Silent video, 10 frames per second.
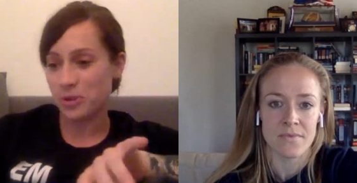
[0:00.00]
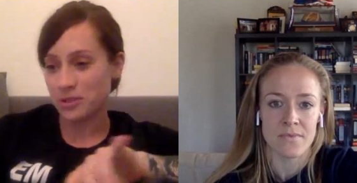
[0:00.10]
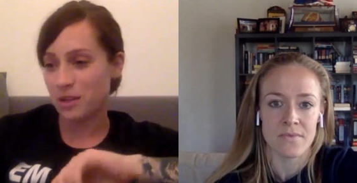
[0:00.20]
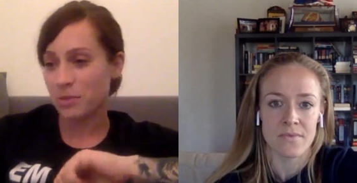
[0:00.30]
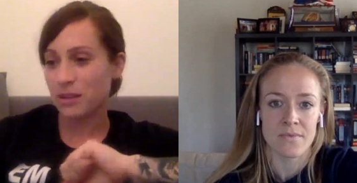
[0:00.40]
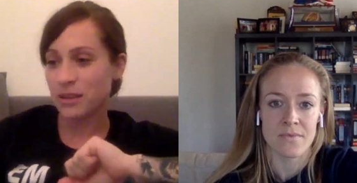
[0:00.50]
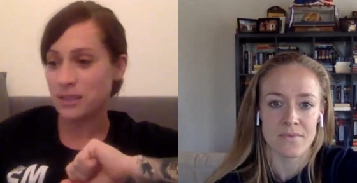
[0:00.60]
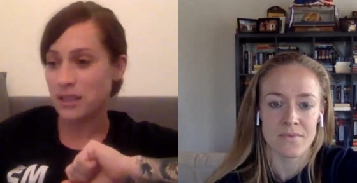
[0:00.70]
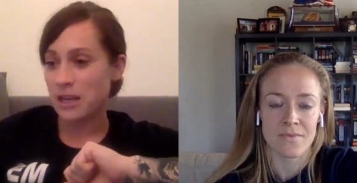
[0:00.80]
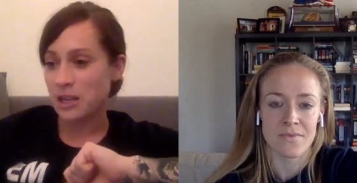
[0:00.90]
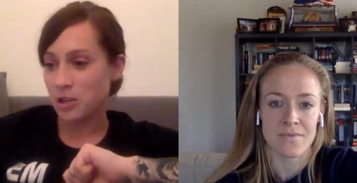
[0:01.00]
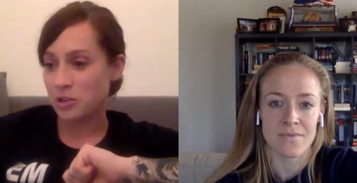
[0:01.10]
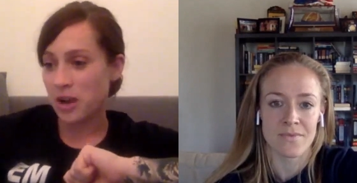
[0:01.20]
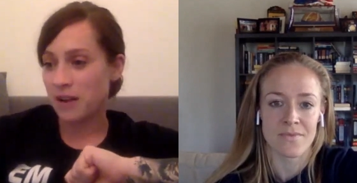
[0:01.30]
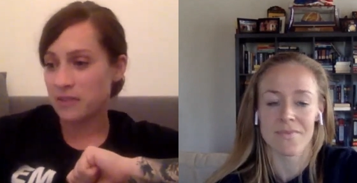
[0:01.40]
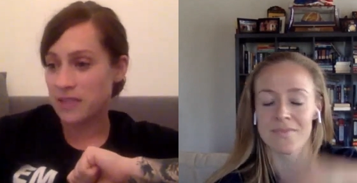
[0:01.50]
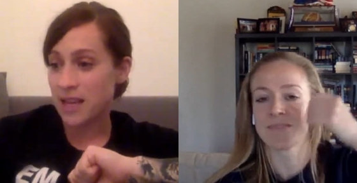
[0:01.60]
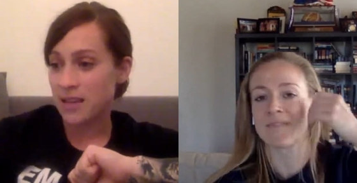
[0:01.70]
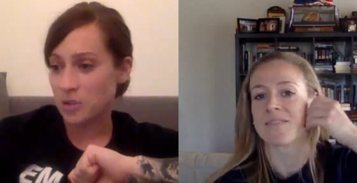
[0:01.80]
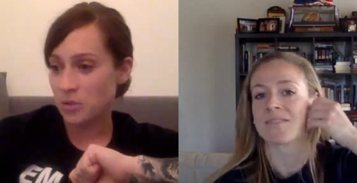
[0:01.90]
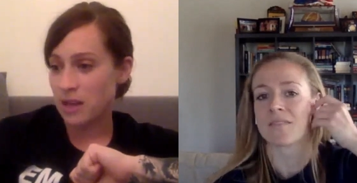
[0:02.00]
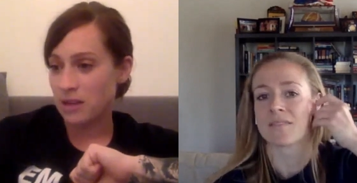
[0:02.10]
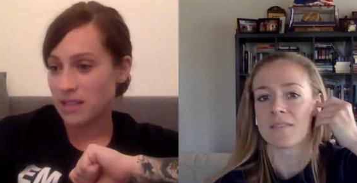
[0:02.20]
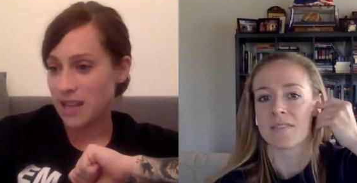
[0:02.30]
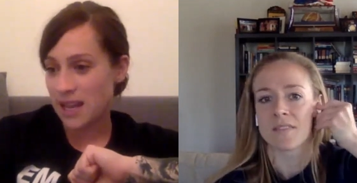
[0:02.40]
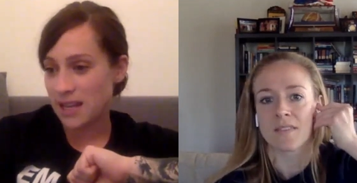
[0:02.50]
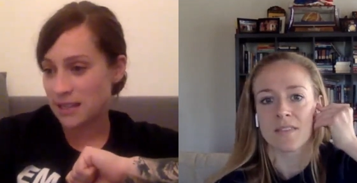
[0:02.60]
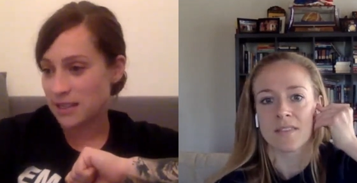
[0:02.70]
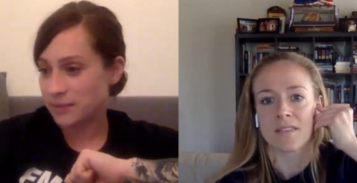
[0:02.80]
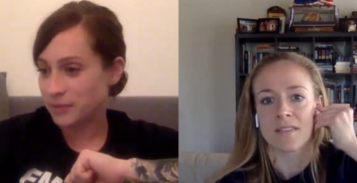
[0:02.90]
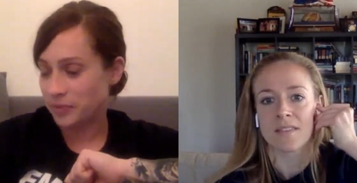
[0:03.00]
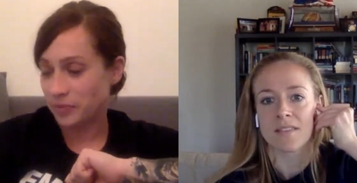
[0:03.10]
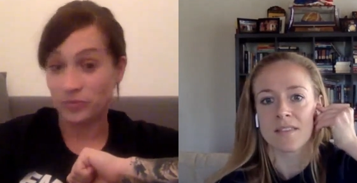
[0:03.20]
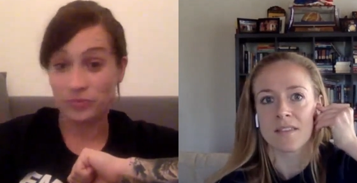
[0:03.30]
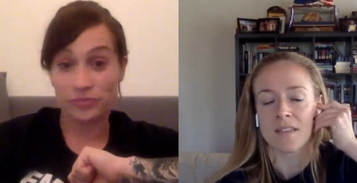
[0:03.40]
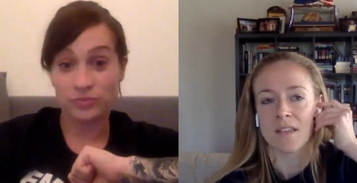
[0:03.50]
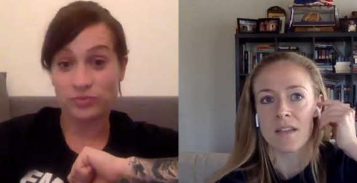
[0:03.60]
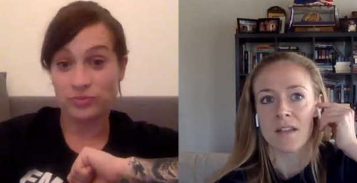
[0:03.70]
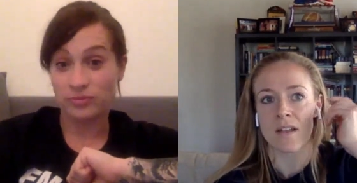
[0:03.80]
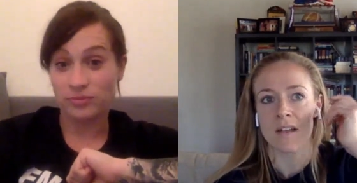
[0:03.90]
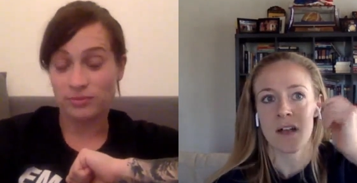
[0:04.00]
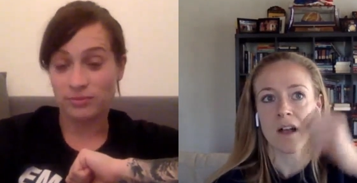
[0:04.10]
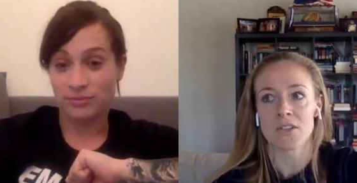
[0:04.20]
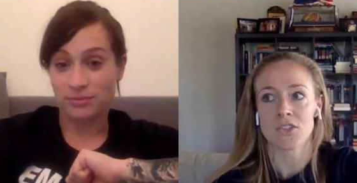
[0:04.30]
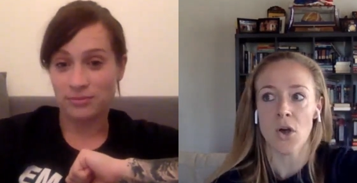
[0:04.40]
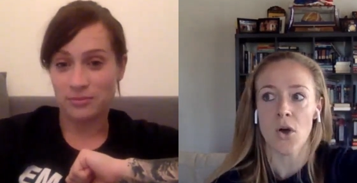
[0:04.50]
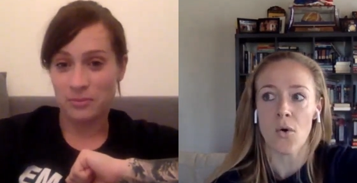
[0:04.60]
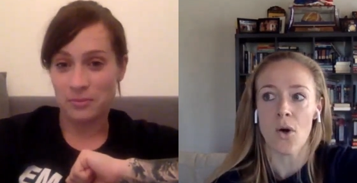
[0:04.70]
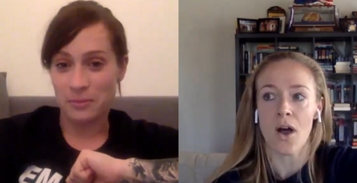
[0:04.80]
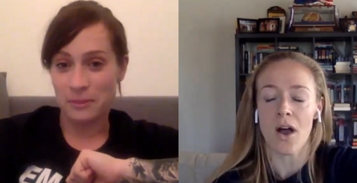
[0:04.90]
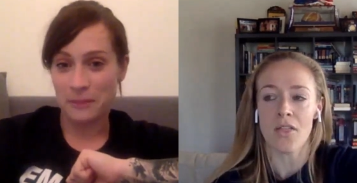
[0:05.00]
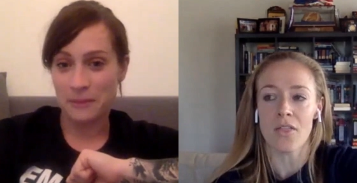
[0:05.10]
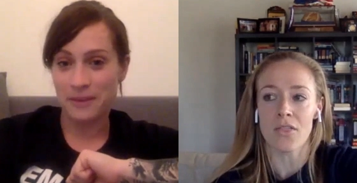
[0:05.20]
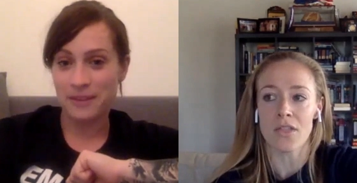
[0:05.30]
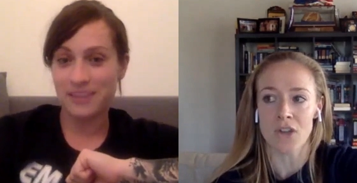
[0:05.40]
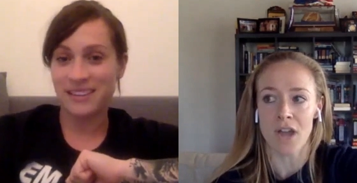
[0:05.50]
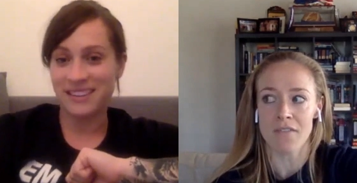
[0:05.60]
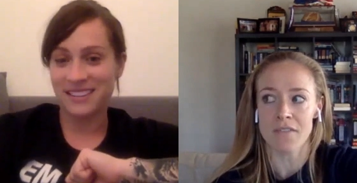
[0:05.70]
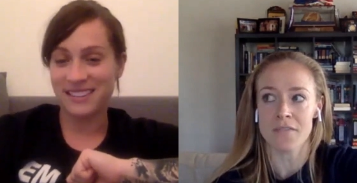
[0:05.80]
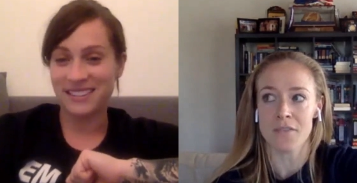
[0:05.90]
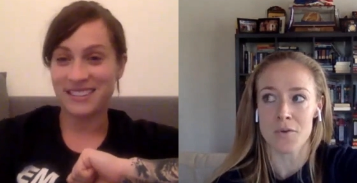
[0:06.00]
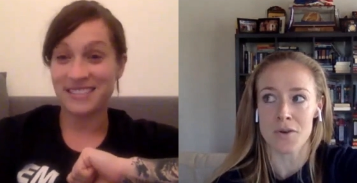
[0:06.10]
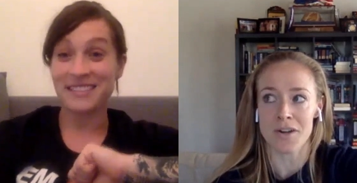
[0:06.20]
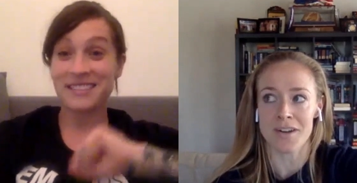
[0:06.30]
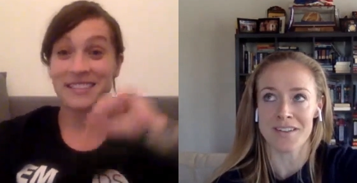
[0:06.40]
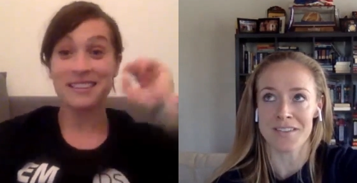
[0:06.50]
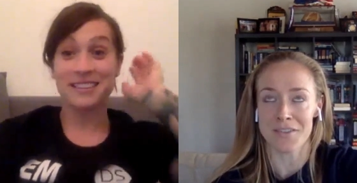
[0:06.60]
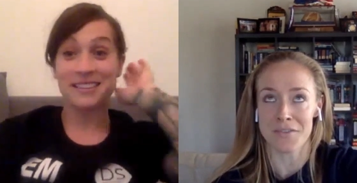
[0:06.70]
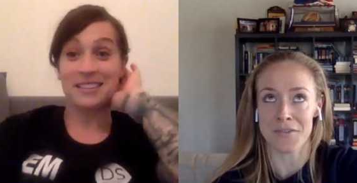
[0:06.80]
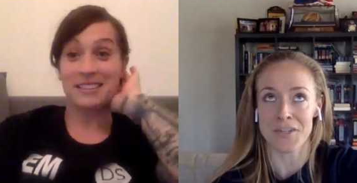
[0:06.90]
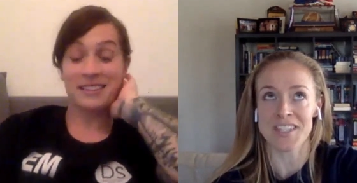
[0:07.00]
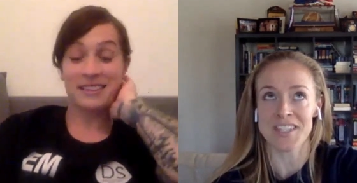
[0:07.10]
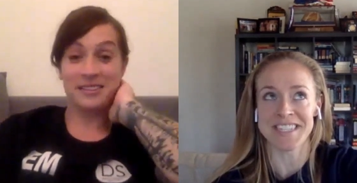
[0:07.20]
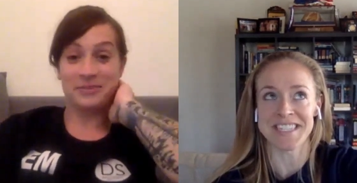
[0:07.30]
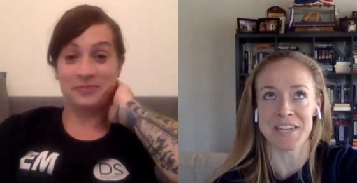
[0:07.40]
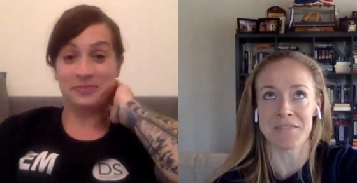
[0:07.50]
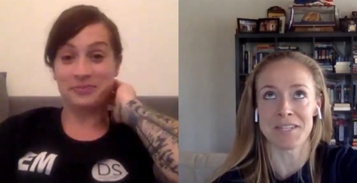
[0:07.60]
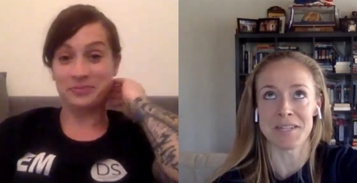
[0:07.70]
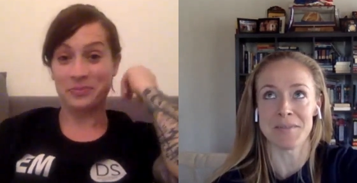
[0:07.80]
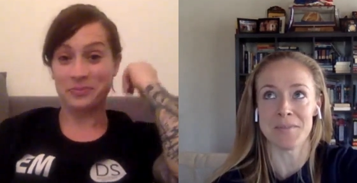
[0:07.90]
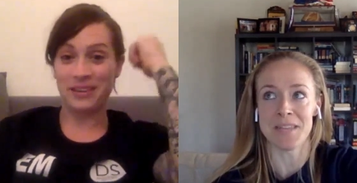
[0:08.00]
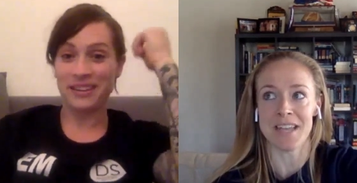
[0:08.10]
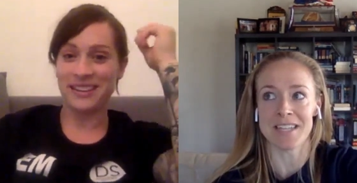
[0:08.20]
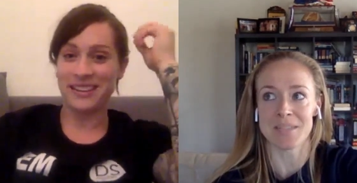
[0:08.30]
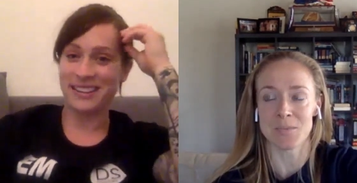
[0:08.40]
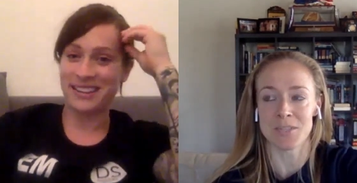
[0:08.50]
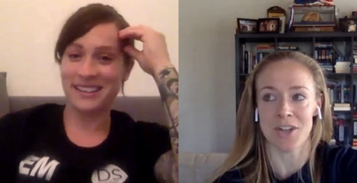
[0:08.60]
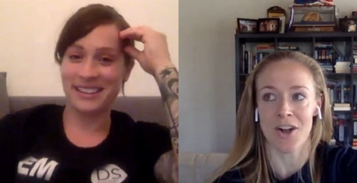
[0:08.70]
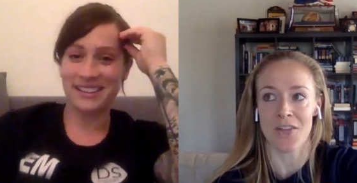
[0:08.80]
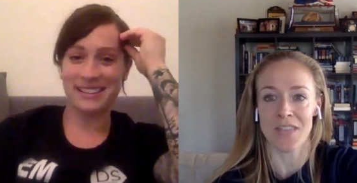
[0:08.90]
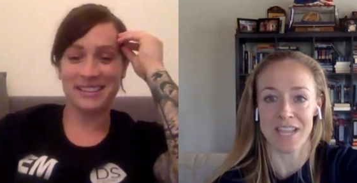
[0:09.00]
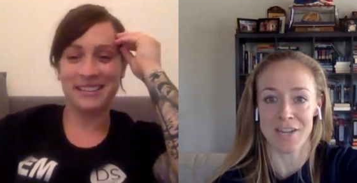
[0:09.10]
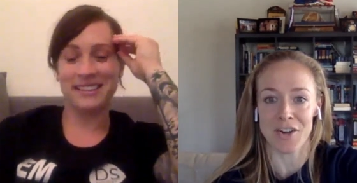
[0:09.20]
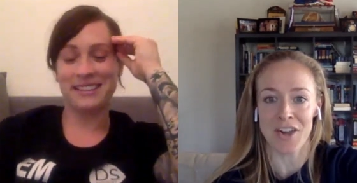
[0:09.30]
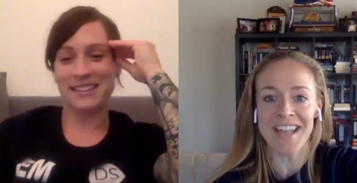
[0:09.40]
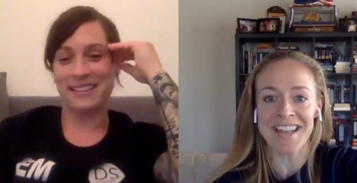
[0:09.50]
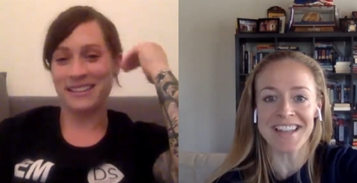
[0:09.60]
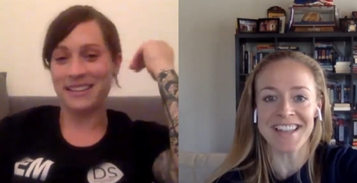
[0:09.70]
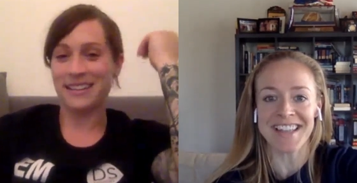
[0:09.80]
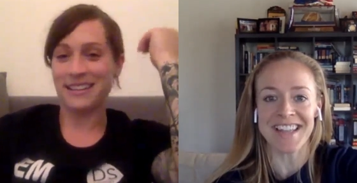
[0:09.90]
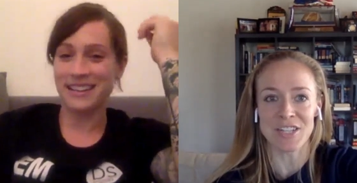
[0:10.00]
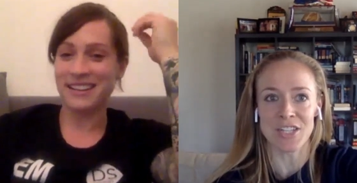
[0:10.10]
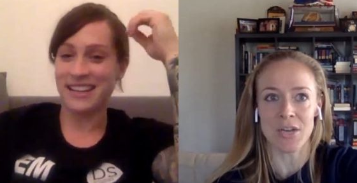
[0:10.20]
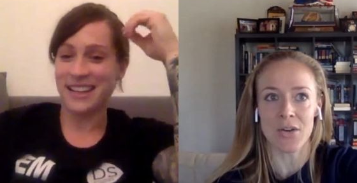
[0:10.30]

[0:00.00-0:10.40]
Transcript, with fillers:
Speaker 1: we were talking about this? your draft day in 2008?
Speaker 2: So the draft for the first season of the WPS was on the internet. And